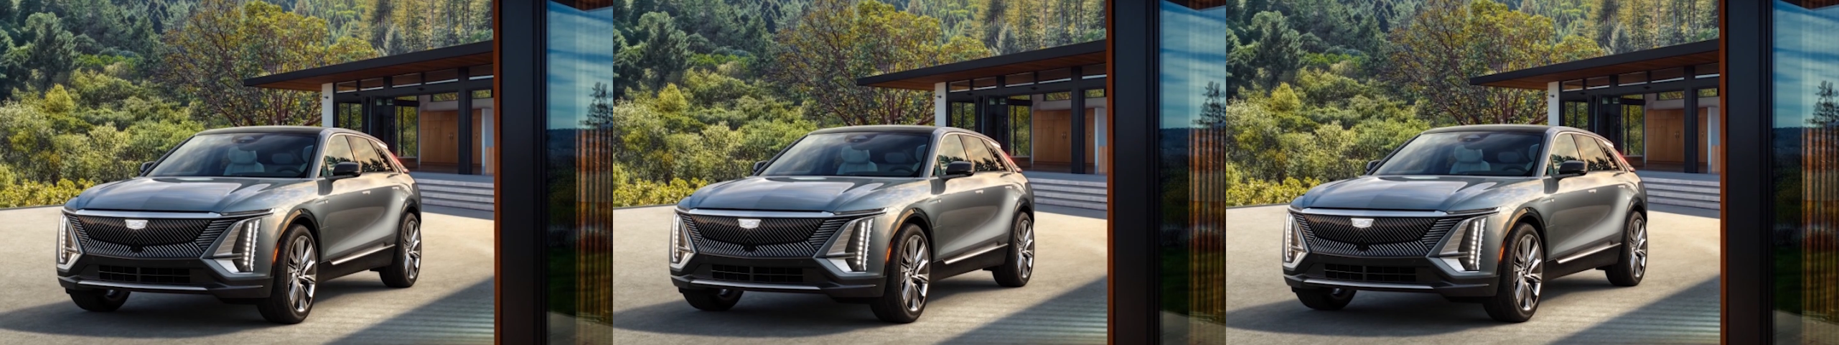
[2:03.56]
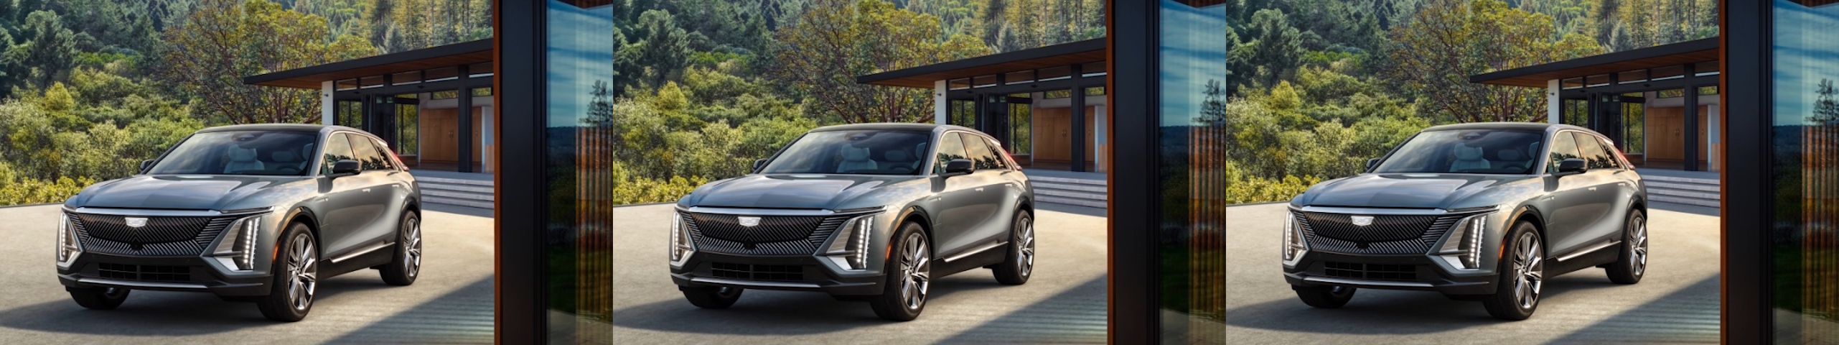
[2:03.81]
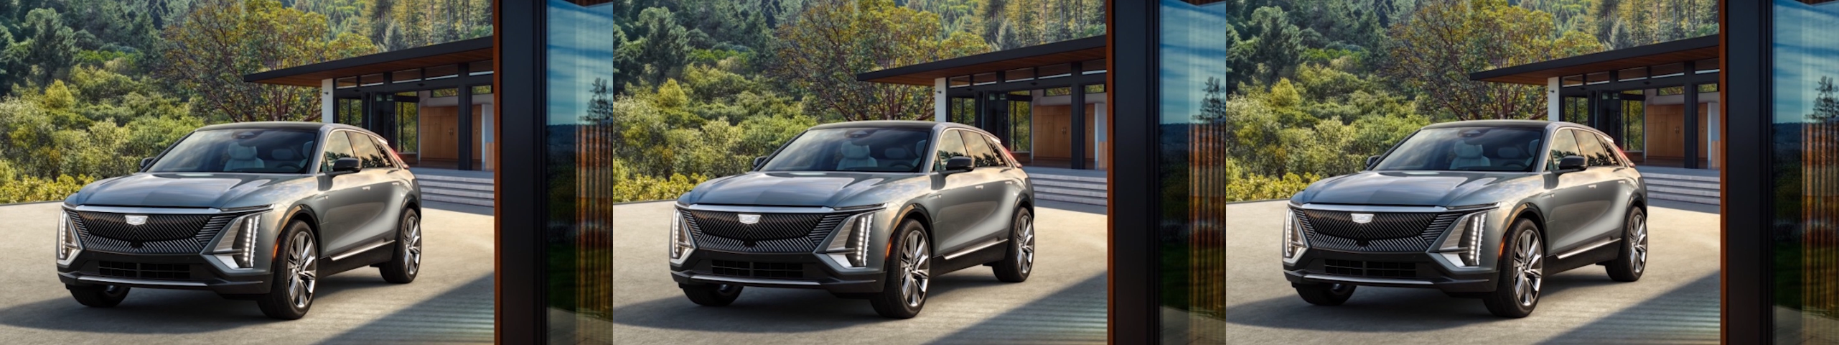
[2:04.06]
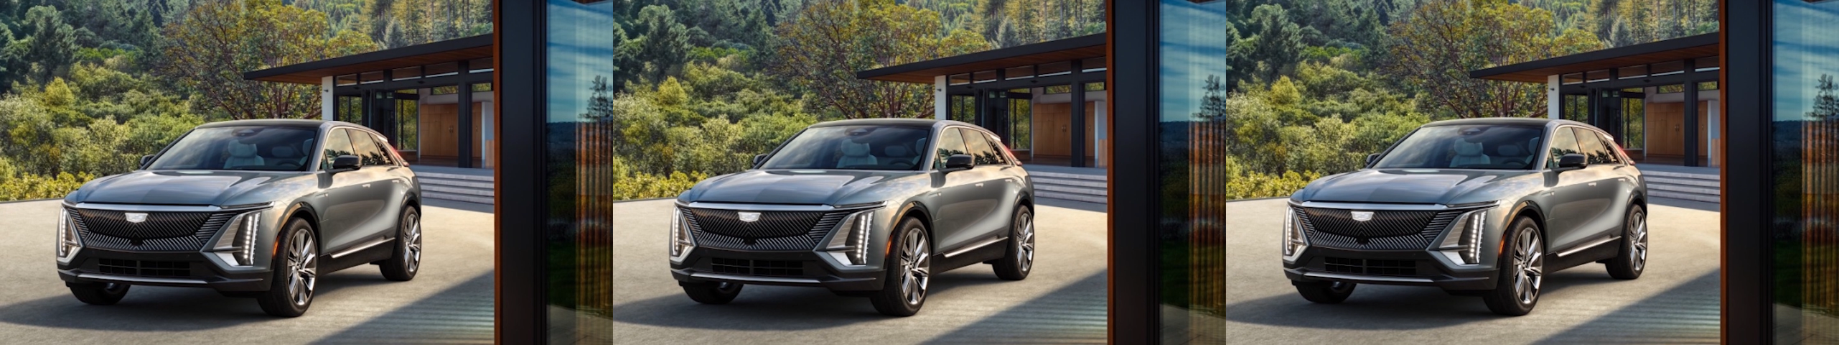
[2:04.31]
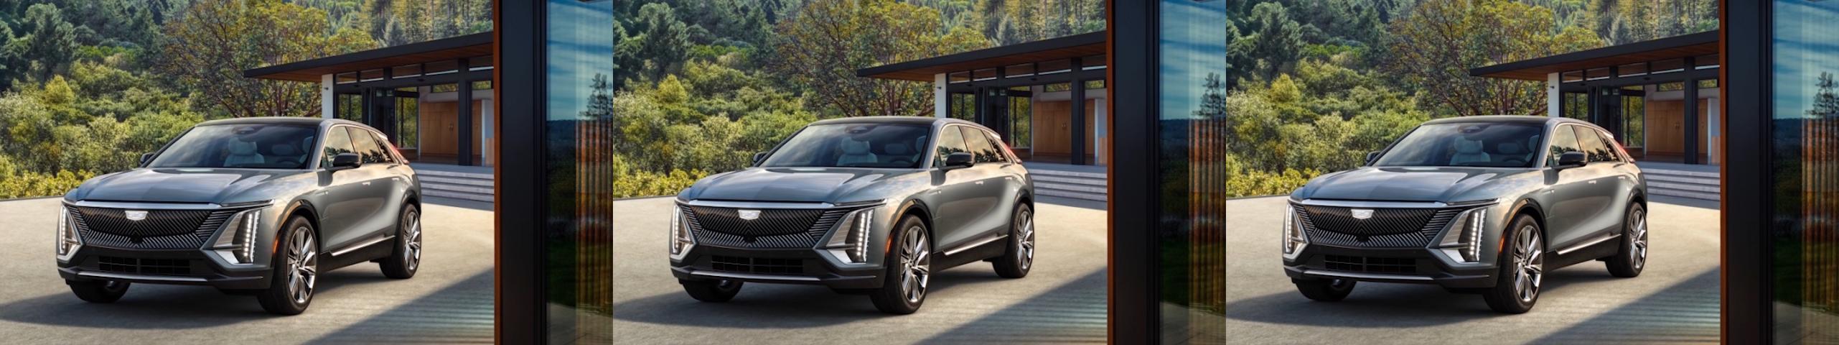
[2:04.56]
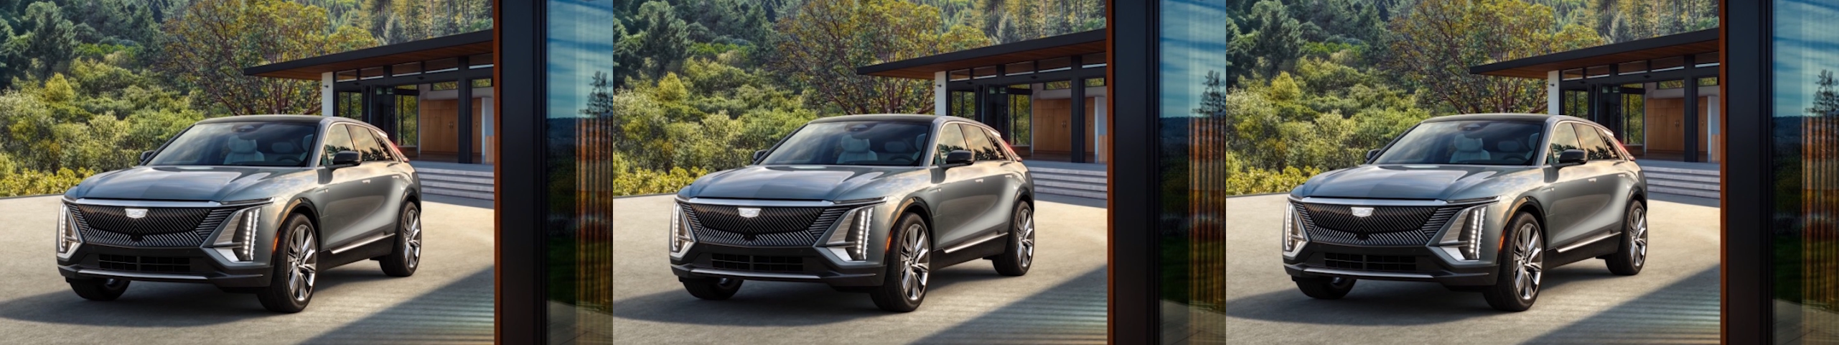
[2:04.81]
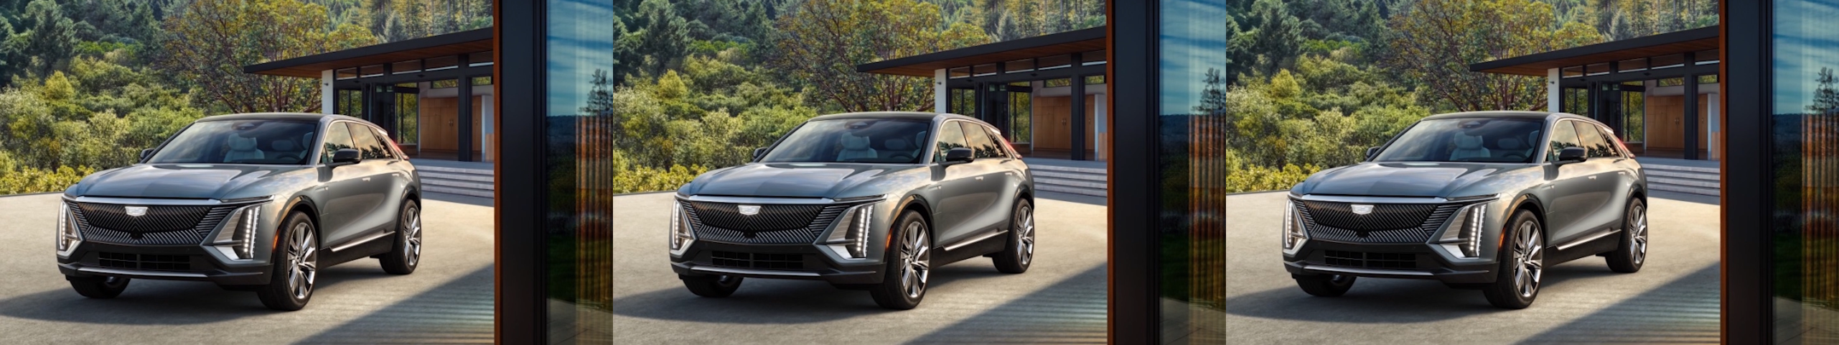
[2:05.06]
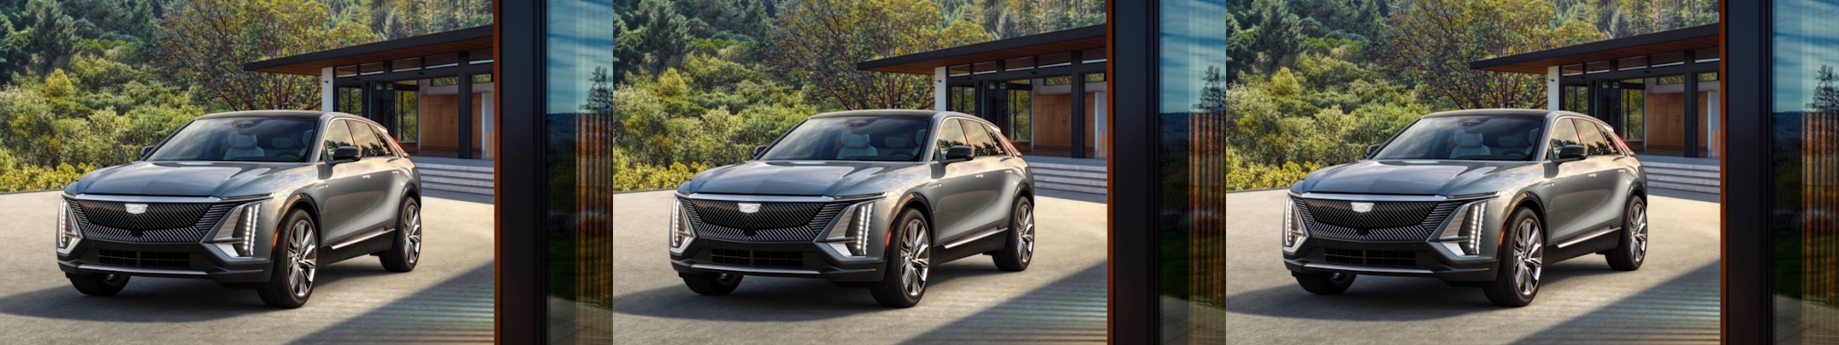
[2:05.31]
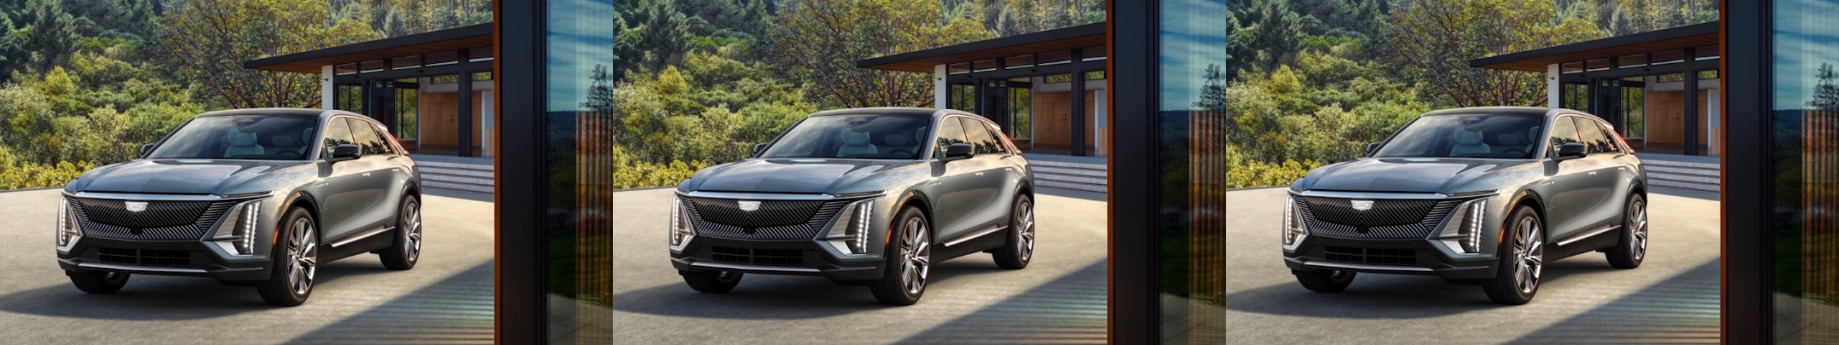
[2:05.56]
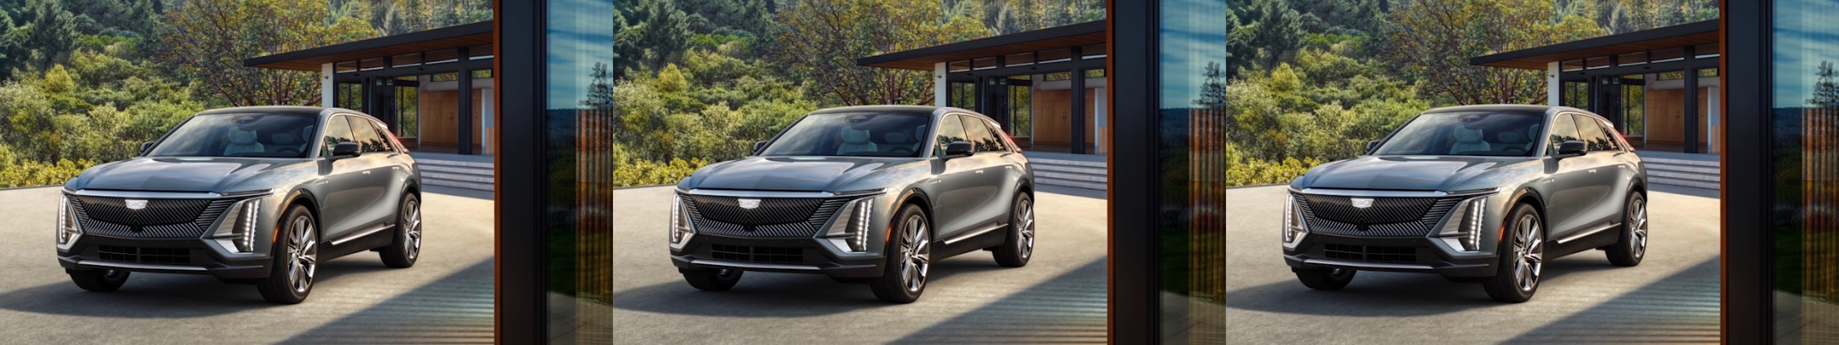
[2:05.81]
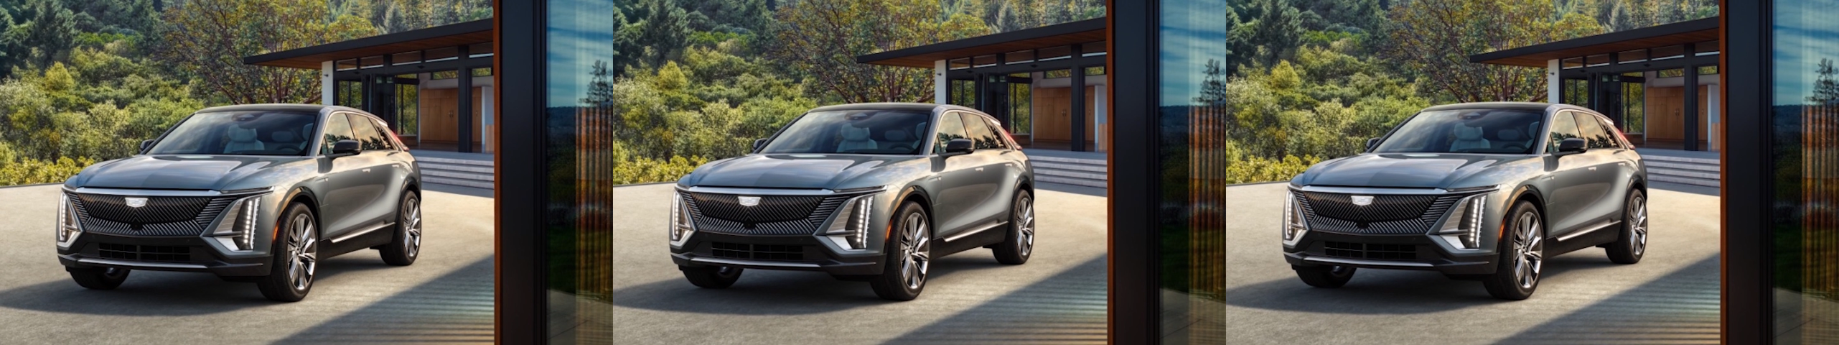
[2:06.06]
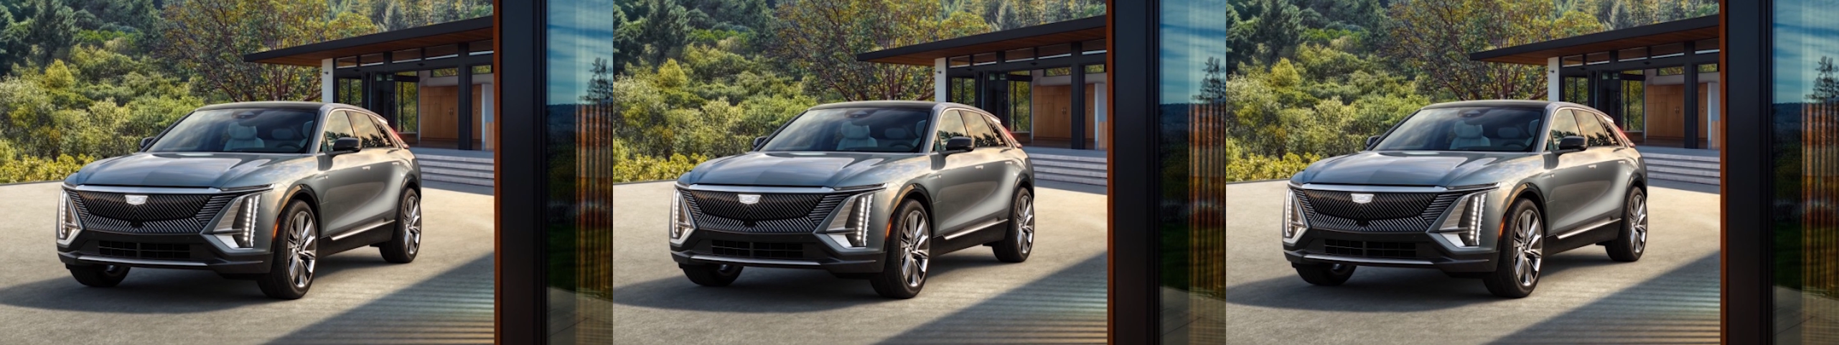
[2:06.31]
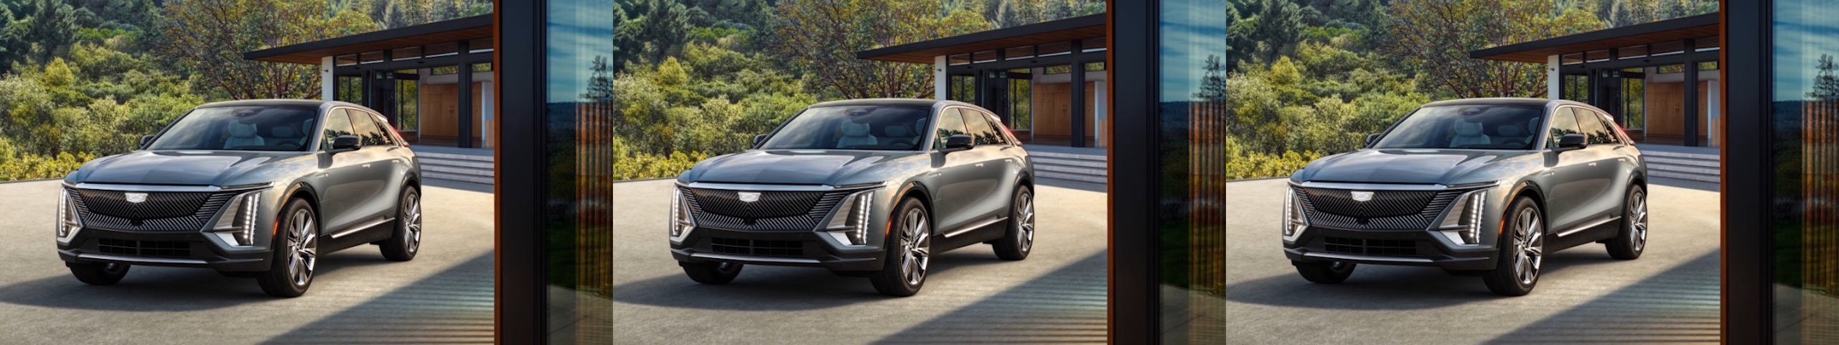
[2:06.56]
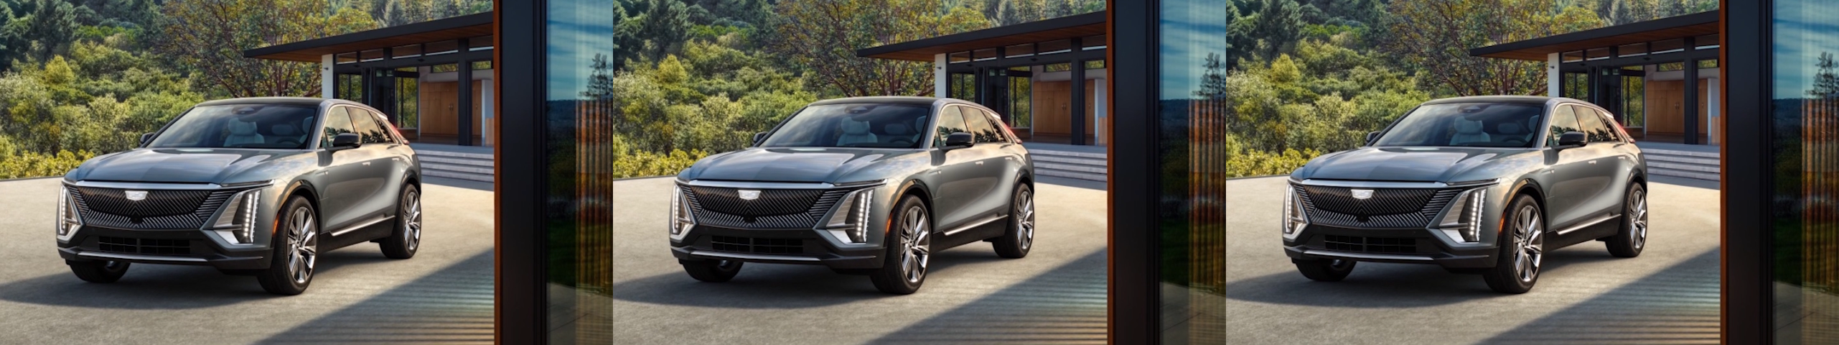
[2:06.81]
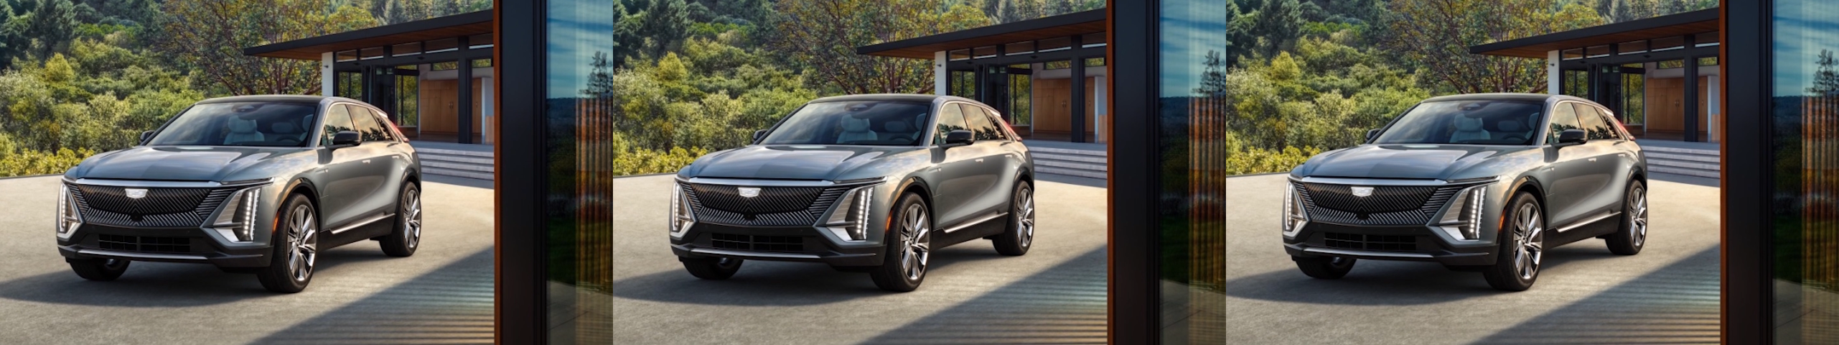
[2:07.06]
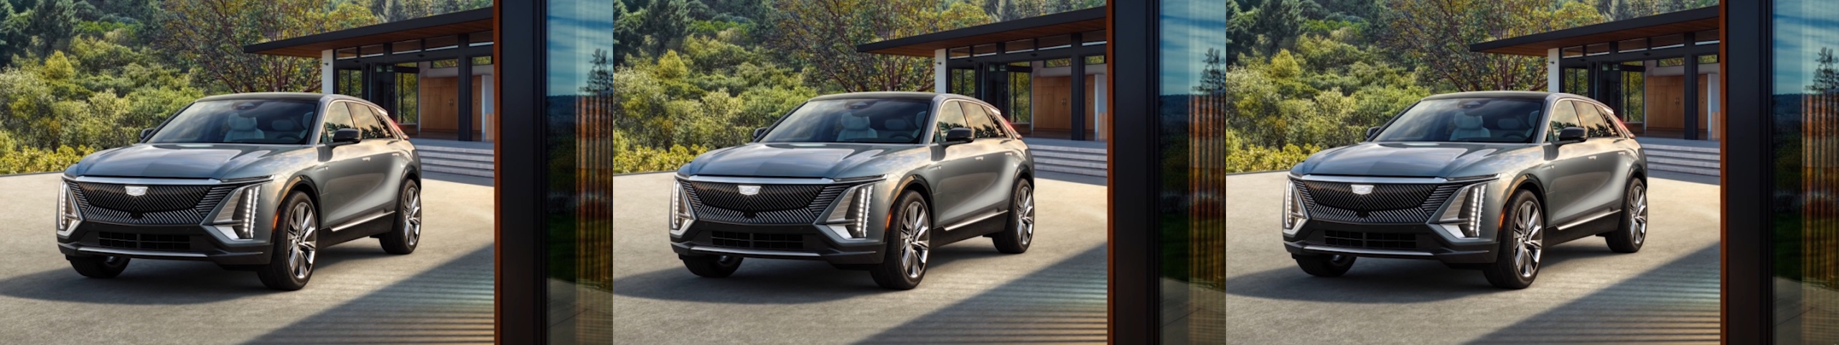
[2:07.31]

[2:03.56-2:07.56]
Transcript: (no speaker visible)